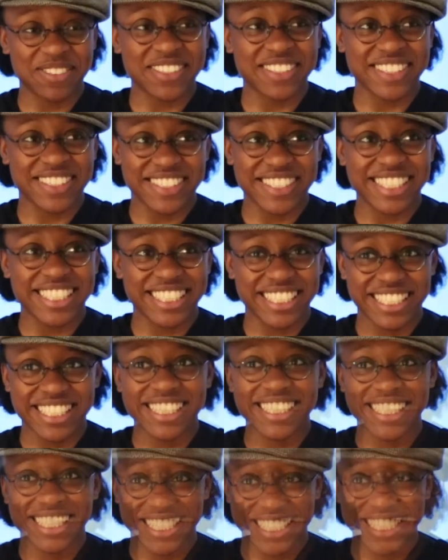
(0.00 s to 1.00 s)
Absolutely.
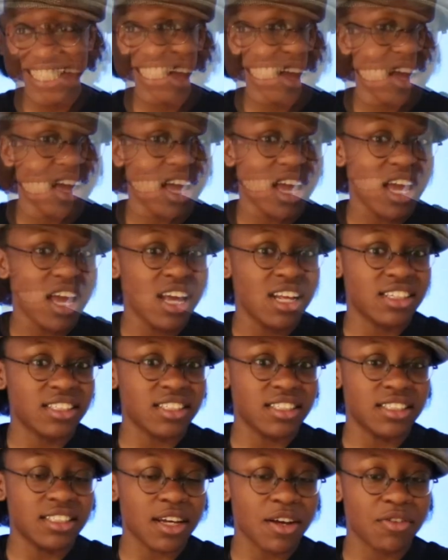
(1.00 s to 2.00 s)
It's
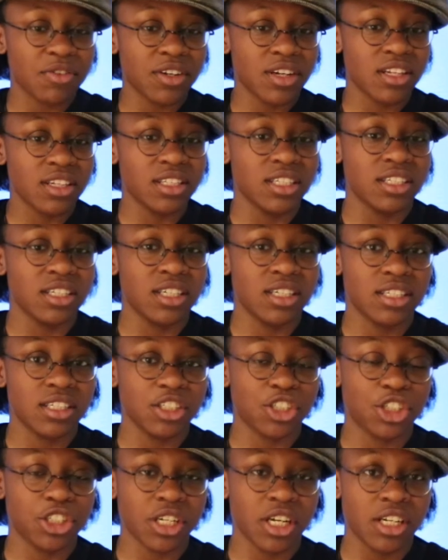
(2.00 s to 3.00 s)
definitely gonna
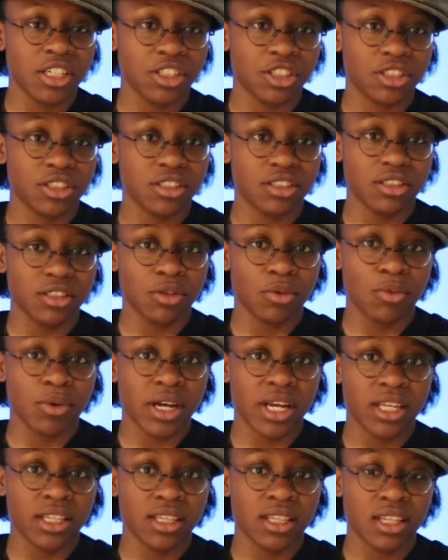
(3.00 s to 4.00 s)
change the
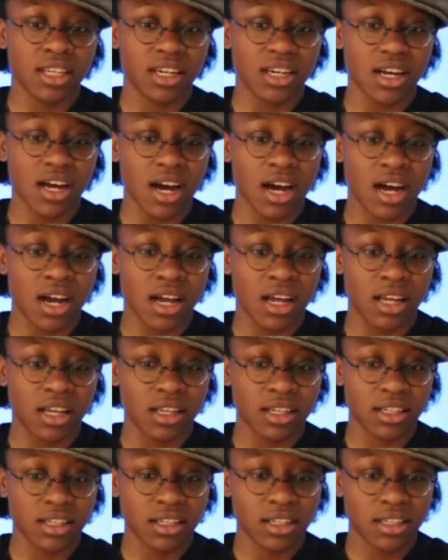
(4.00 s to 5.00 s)
way that
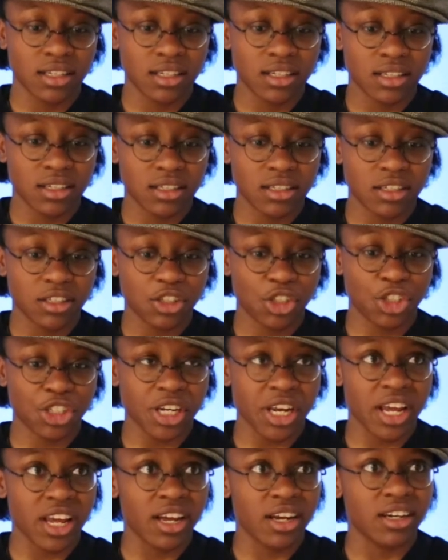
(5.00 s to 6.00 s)
I
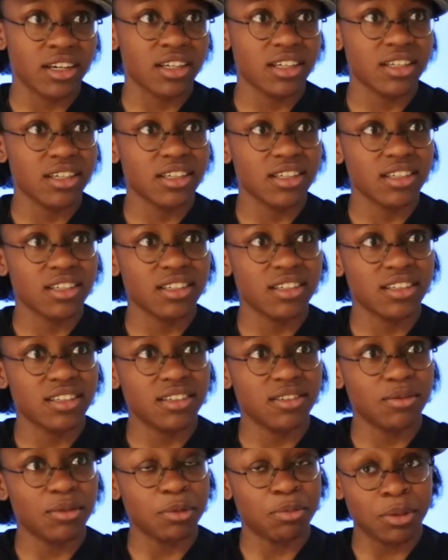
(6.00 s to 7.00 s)
share
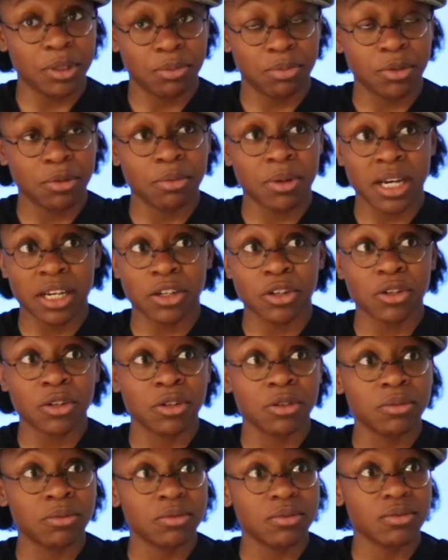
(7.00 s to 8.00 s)
with people back
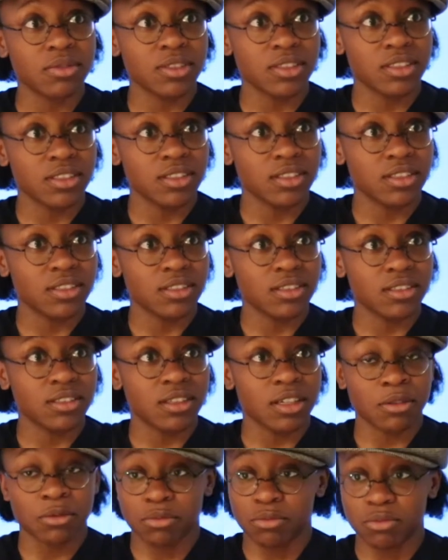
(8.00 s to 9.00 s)
home
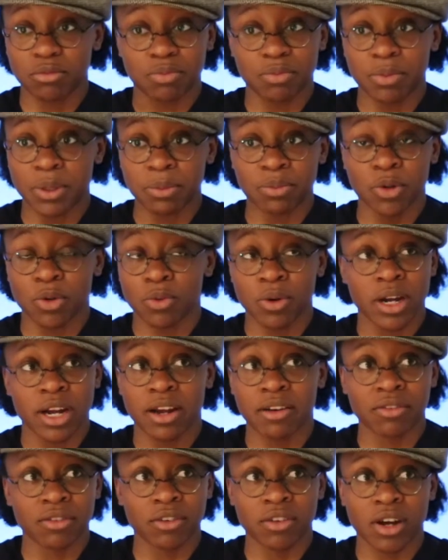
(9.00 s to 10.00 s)
and people
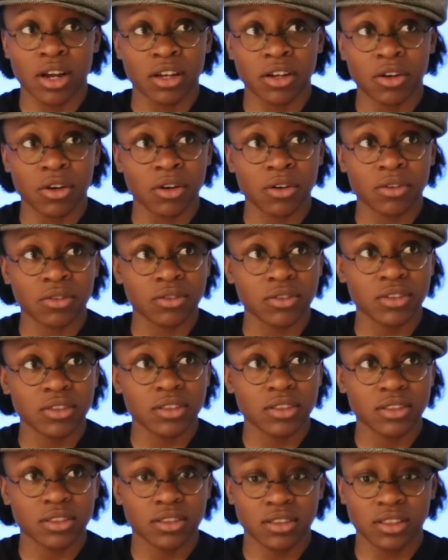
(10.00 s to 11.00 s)
wherever I go.
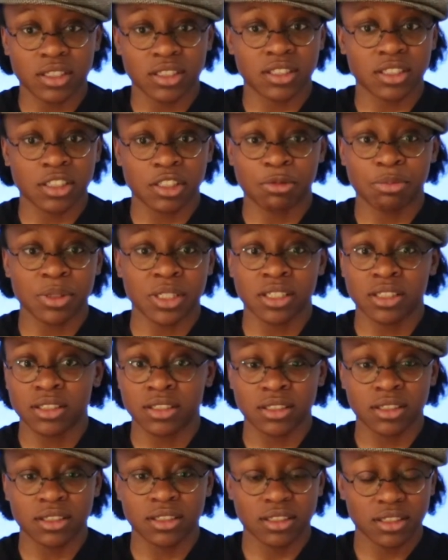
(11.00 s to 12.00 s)
This has
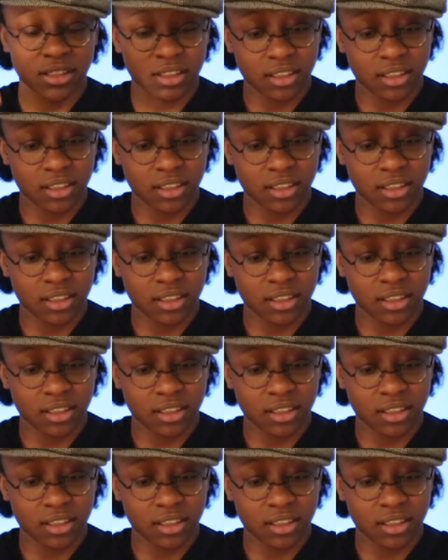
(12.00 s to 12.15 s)
been